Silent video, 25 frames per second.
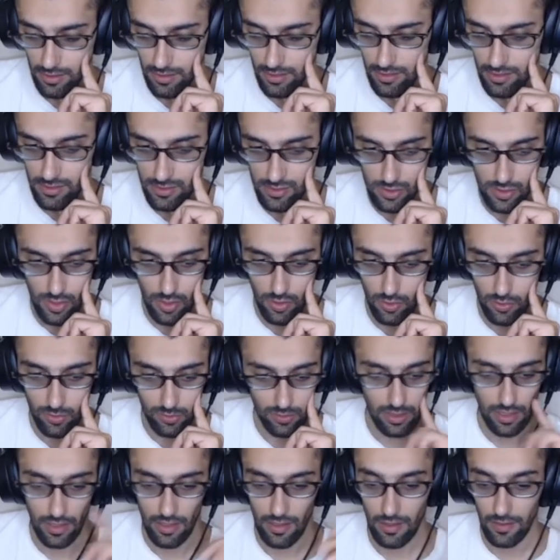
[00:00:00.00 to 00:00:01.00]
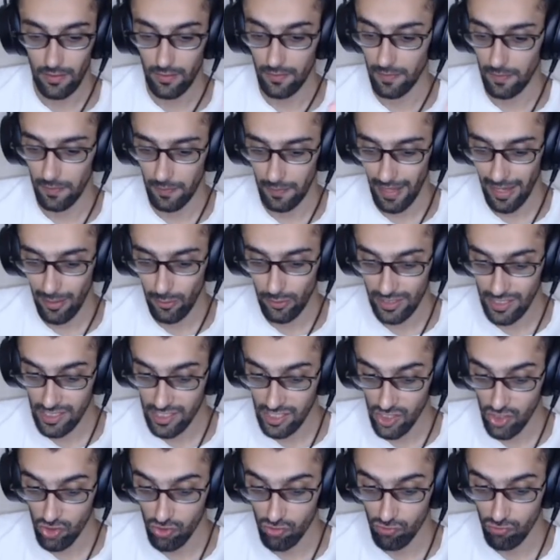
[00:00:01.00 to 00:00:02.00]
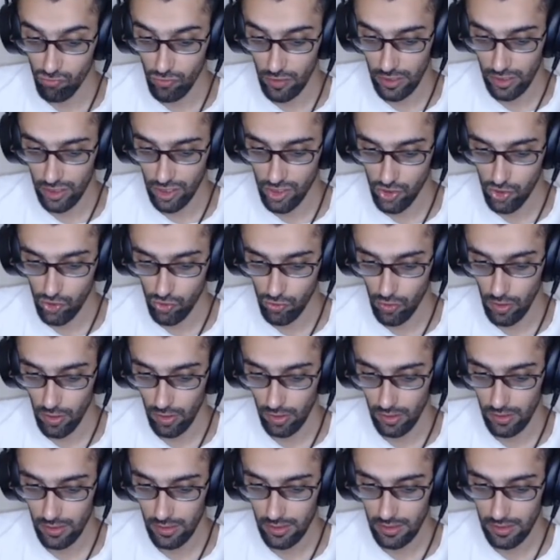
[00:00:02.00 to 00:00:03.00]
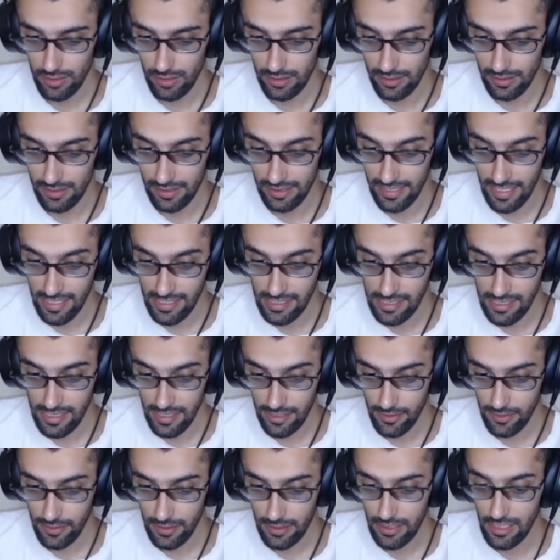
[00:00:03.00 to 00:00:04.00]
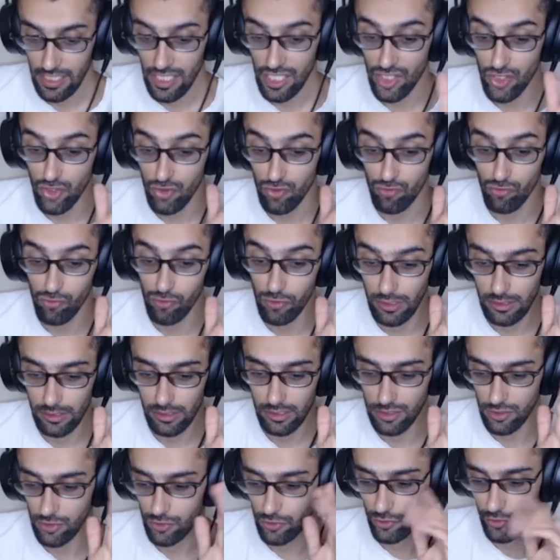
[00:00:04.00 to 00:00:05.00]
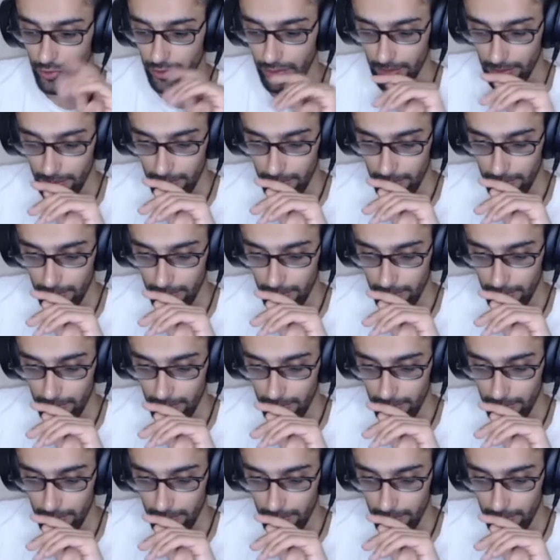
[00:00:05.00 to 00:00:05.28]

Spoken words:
So now this is really strong. This here is really strong.